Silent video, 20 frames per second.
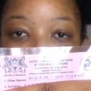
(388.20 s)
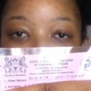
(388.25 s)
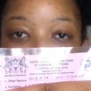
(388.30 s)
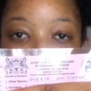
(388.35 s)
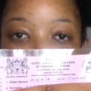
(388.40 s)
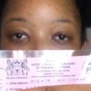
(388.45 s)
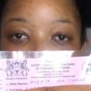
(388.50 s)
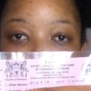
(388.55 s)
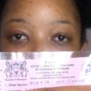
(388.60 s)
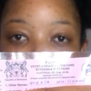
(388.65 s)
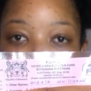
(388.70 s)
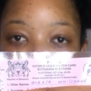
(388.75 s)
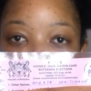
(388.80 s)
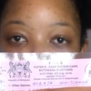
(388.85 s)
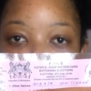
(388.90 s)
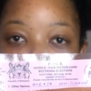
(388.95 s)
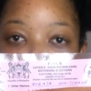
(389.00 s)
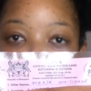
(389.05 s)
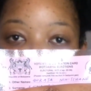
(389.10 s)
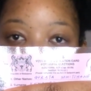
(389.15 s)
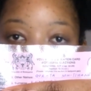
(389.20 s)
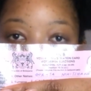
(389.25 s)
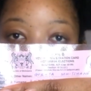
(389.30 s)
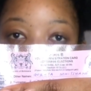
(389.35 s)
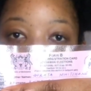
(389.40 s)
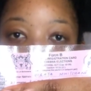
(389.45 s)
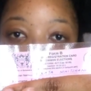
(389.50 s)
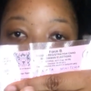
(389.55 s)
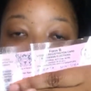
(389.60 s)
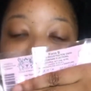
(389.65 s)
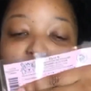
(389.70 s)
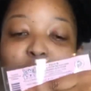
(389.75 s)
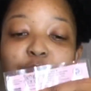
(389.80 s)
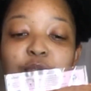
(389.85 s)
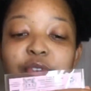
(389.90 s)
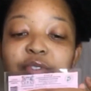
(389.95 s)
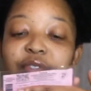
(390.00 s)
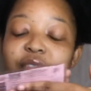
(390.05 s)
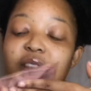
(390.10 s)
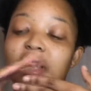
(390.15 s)
voting card.
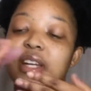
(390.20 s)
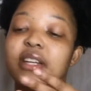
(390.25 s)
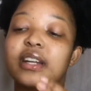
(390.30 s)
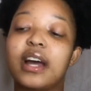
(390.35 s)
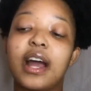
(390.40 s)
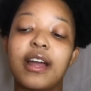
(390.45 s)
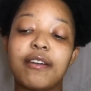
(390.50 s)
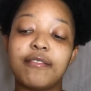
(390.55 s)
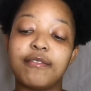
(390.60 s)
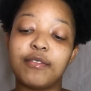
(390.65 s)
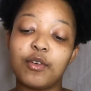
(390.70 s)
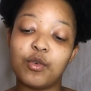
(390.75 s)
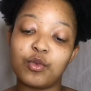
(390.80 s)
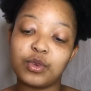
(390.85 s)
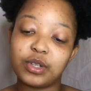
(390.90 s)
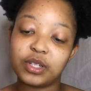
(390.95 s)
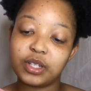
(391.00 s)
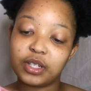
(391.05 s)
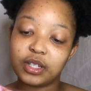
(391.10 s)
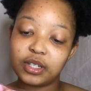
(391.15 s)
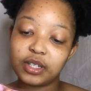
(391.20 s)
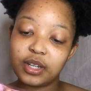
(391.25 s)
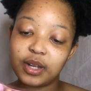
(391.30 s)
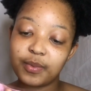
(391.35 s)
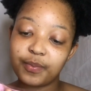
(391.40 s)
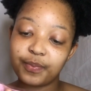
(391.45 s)
Proof that I voted.